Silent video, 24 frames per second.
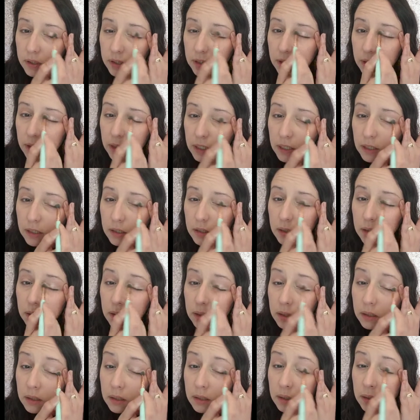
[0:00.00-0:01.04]
And you can
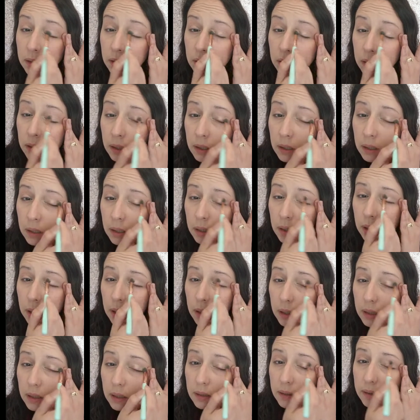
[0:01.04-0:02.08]
see
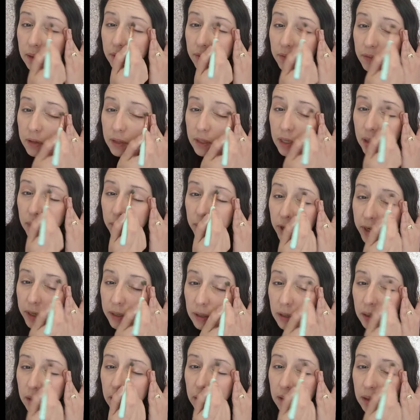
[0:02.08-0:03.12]
they definitely
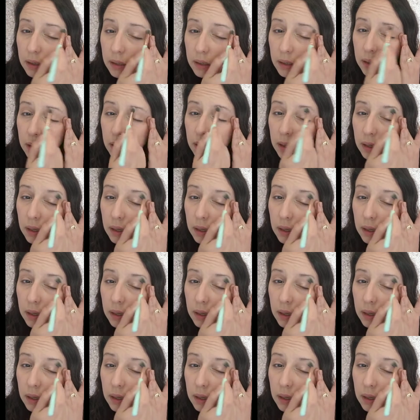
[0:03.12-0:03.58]
get brighter.